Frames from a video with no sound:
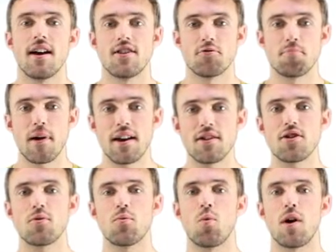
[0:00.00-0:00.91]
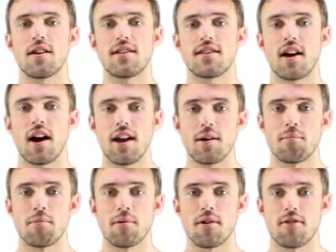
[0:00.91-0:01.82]
Depending on what
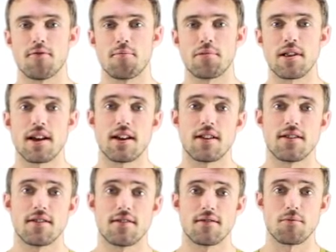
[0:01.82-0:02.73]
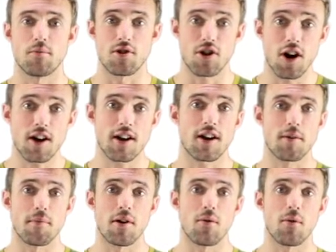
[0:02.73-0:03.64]
type of plate we're talking
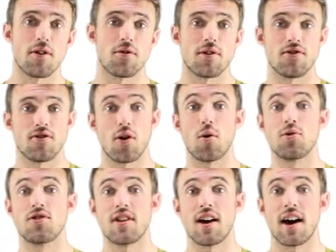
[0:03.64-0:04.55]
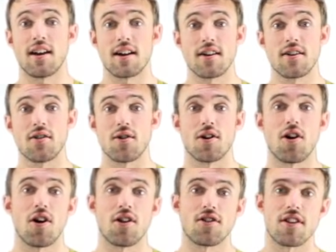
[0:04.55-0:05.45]
about, whether it's oceanic or
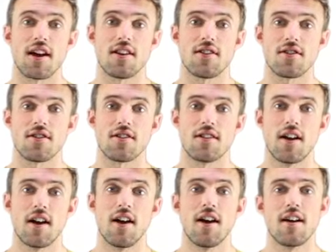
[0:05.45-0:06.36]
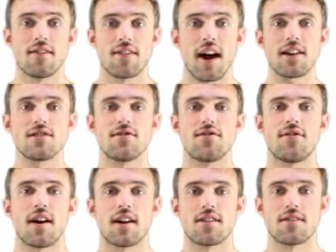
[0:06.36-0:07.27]
continental, that'll
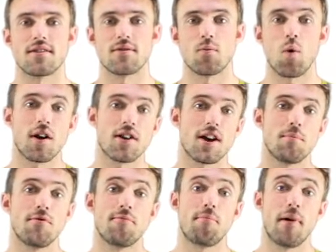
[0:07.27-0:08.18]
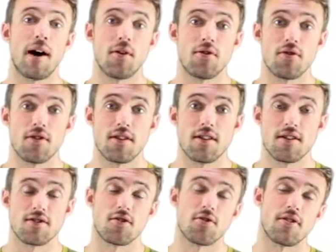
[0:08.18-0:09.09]
affect what type of boundary
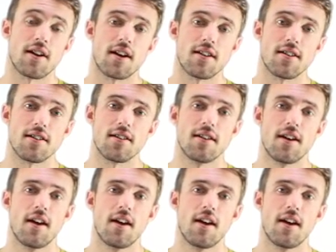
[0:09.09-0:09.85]
is created.